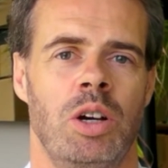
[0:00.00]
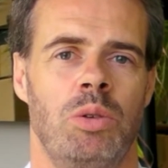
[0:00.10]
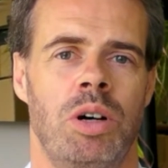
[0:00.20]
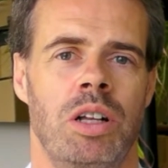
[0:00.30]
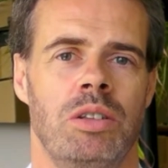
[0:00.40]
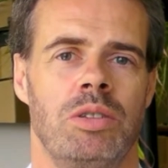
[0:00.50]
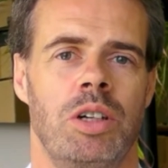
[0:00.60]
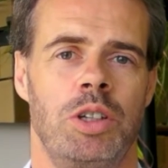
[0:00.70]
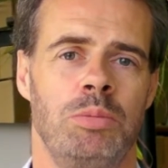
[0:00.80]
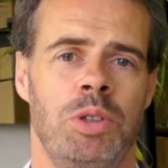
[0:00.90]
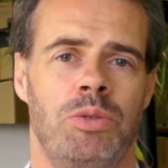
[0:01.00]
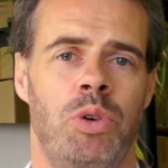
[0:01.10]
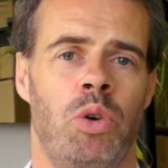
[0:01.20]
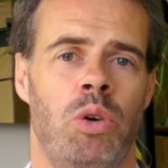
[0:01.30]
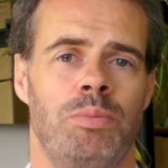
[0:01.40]
Well, a human
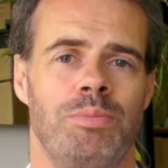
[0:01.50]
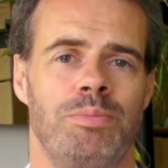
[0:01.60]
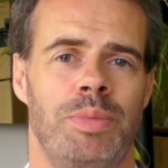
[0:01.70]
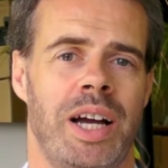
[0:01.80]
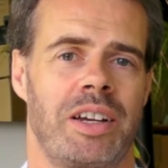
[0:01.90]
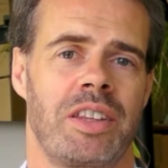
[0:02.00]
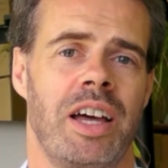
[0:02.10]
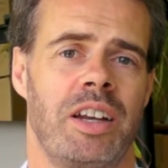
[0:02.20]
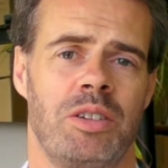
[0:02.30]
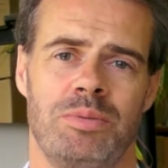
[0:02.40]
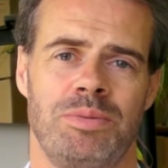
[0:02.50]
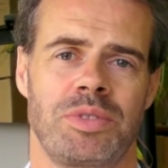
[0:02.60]
form back then